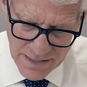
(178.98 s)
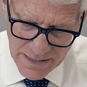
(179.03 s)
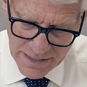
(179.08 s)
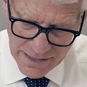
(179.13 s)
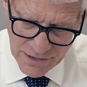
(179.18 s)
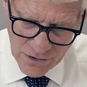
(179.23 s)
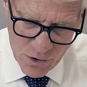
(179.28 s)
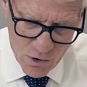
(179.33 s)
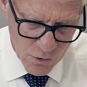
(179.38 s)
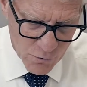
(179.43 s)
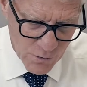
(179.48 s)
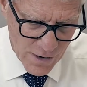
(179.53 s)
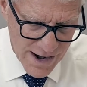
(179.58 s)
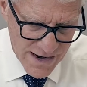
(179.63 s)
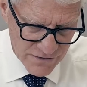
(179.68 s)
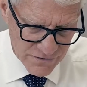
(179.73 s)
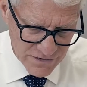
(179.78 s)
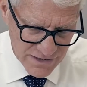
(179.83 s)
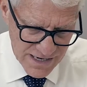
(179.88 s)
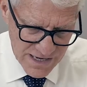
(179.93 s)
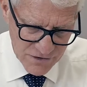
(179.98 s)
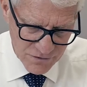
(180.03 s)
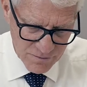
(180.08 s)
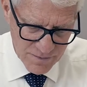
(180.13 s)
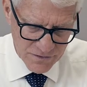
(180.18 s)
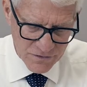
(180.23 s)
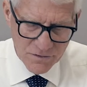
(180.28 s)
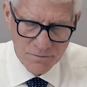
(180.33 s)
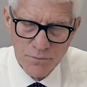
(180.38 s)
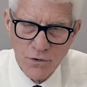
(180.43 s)
and all rights and
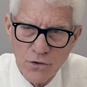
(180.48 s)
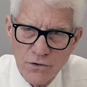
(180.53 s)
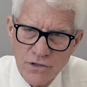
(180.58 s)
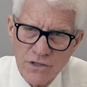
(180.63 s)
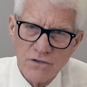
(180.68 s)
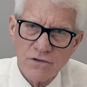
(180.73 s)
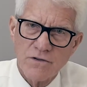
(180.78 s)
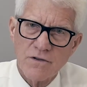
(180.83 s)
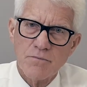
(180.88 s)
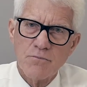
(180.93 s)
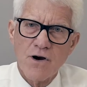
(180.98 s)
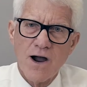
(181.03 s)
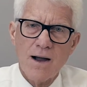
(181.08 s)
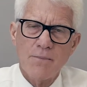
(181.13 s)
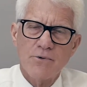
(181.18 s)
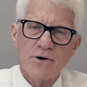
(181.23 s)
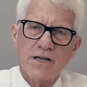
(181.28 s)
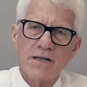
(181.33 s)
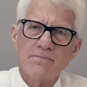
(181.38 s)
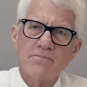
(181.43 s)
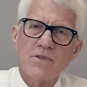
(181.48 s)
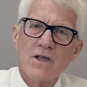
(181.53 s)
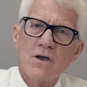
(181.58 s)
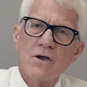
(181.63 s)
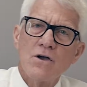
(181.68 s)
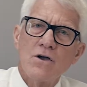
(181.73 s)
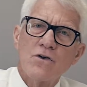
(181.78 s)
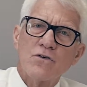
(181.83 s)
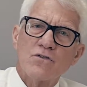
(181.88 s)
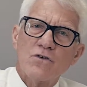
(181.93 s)
easements appurtenant to the property.
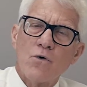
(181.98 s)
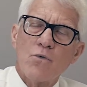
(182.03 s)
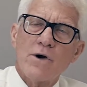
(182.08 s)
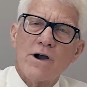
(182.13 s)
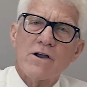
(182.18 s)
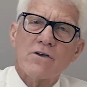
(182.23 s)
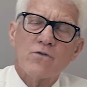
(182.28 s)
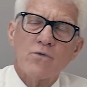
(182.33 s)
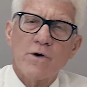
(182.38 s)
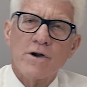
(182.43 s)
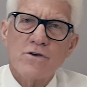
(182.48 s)
So whereas we're